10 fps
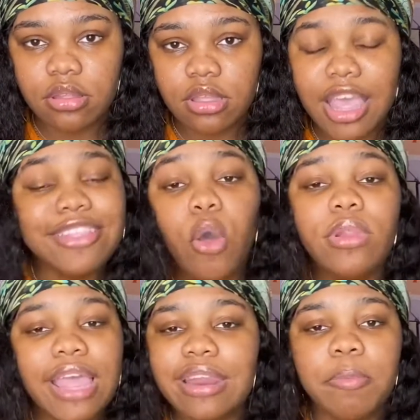And don't
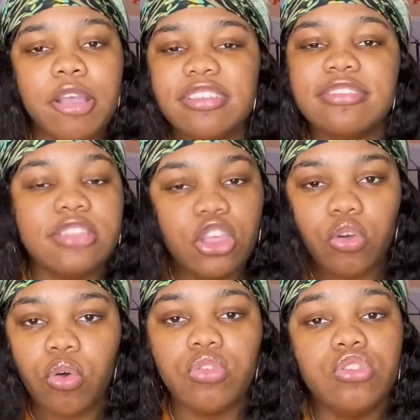let that person
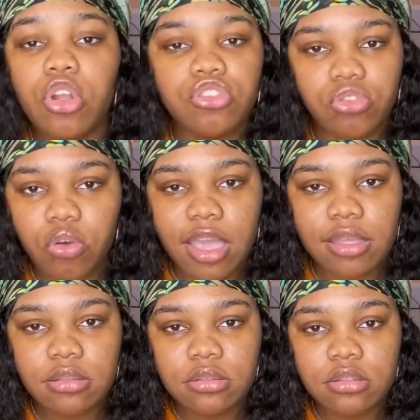steal your joy.
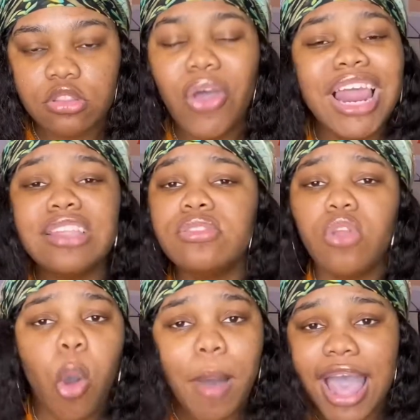Don't let
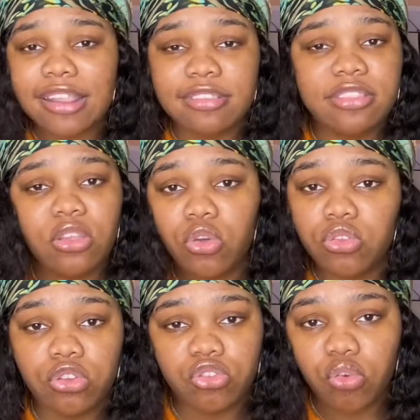nobody steal your
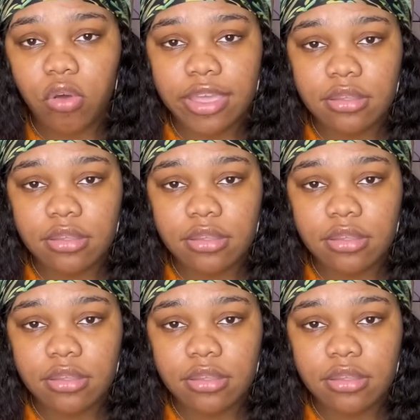joy.